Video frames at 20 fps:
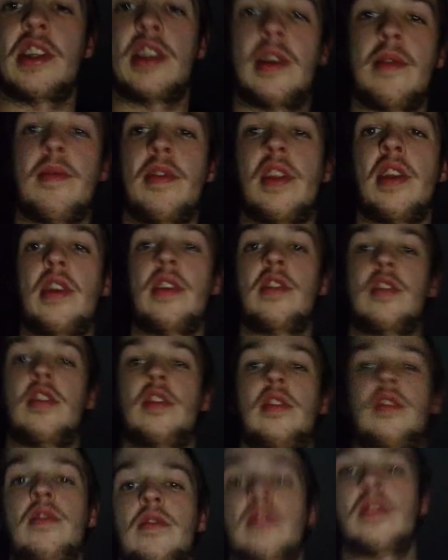see me there, so
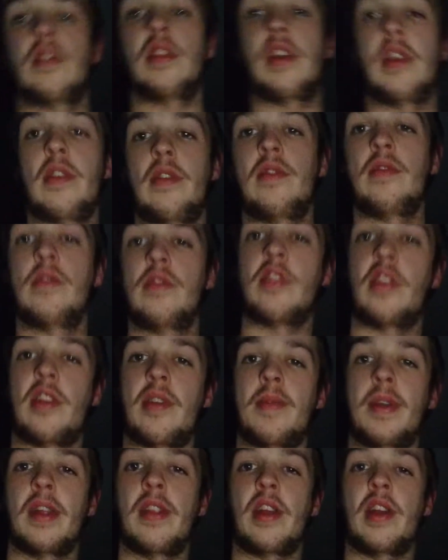oh, sorry
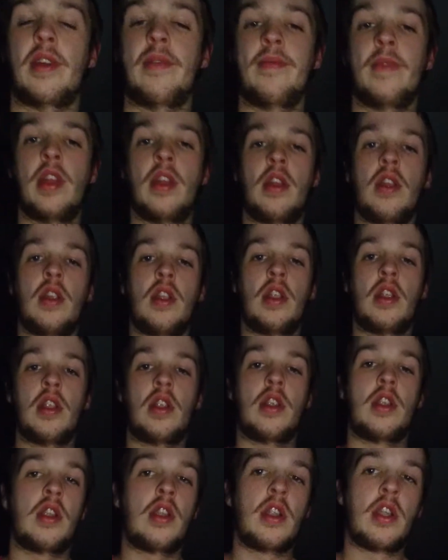about
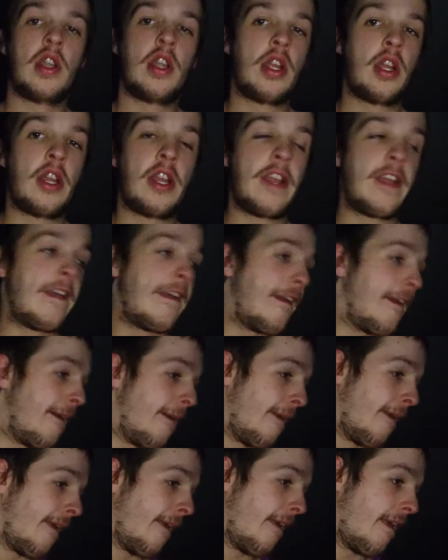that.
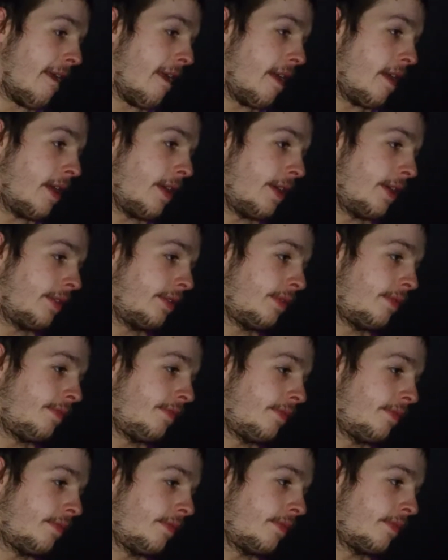Uh,
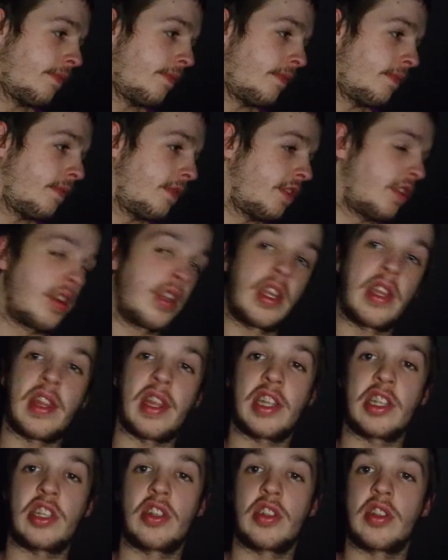so yeah,
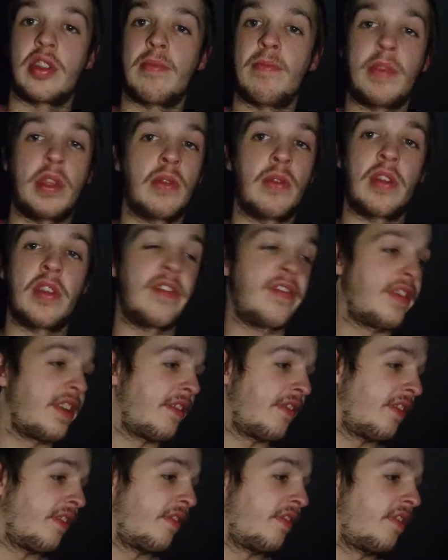that's just the beauty of
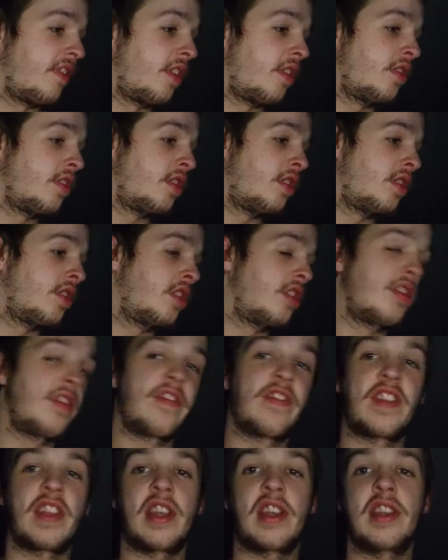having floods and stuff,
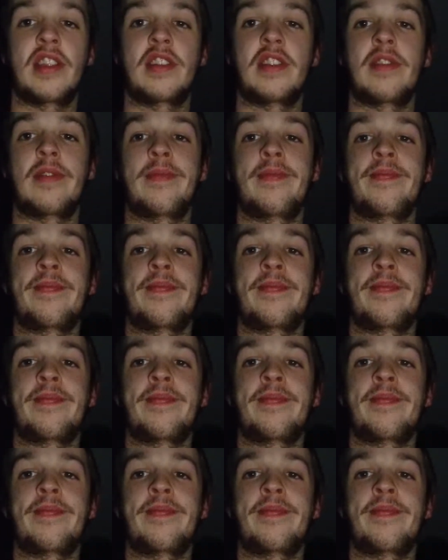guys.